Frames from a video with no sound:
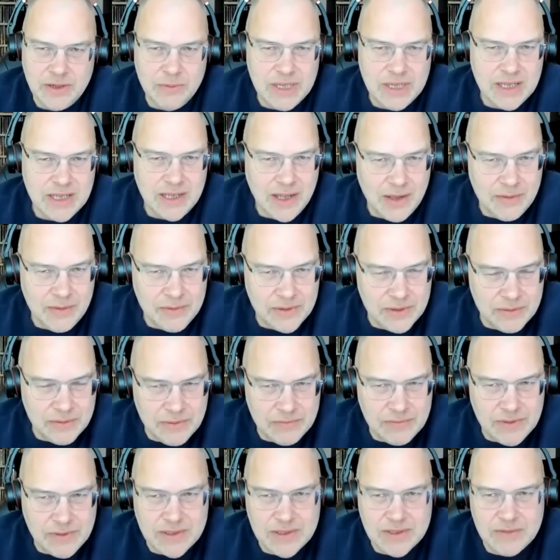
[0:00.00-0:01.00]
Are we confident
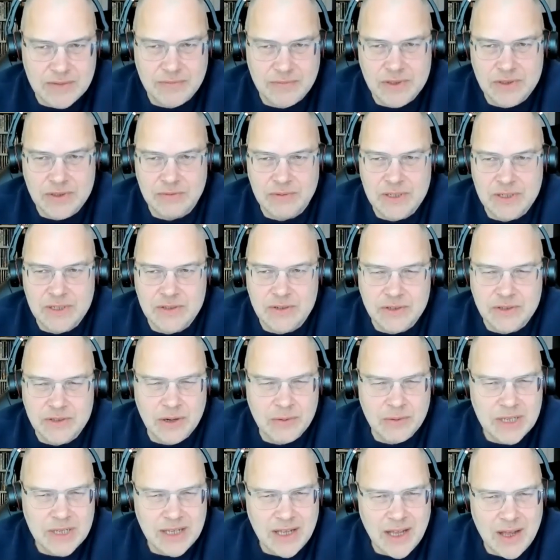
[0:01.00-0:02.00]
we've done sufficient research?
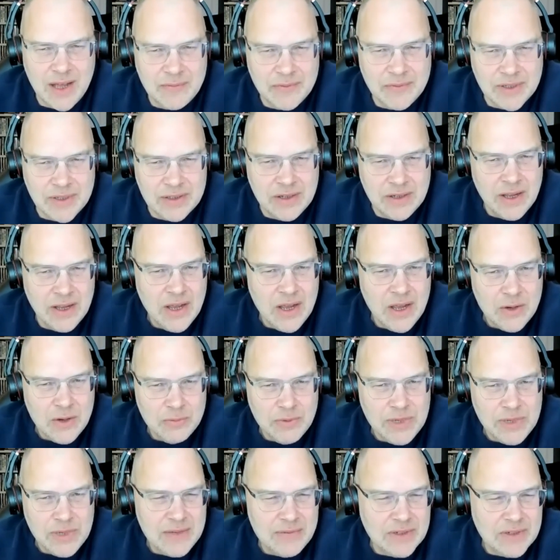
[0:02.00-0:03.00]
Are we confident
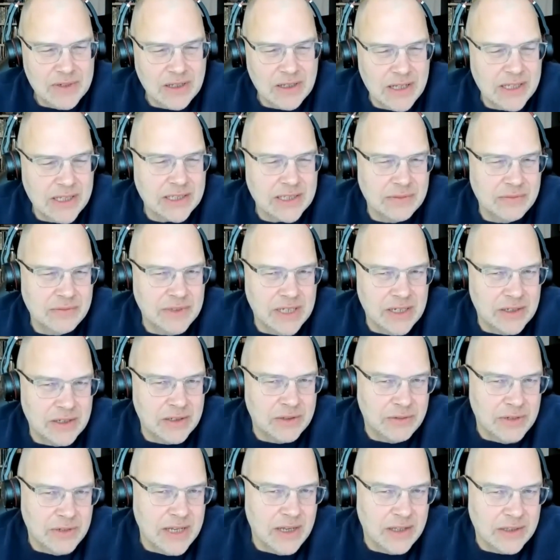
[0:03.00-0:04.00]
we even collectively
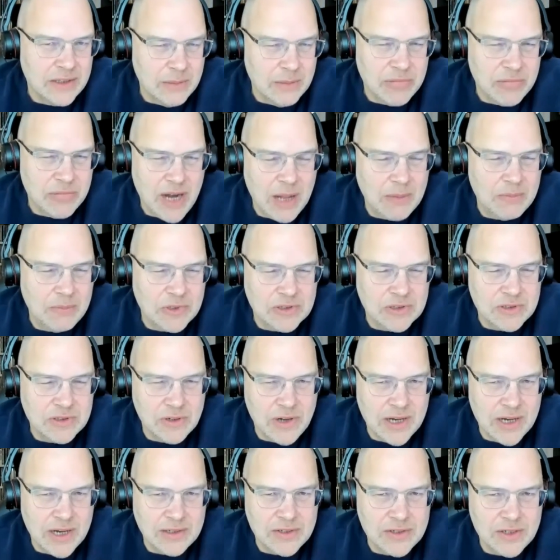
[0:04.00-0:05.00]
agree on the problem we're
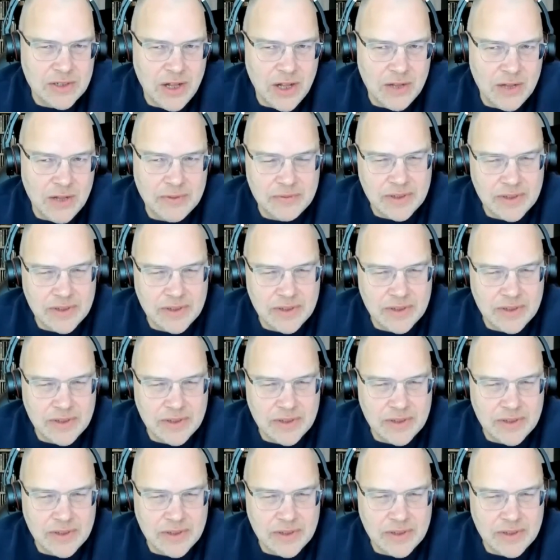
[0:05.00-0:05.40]
trying to solve?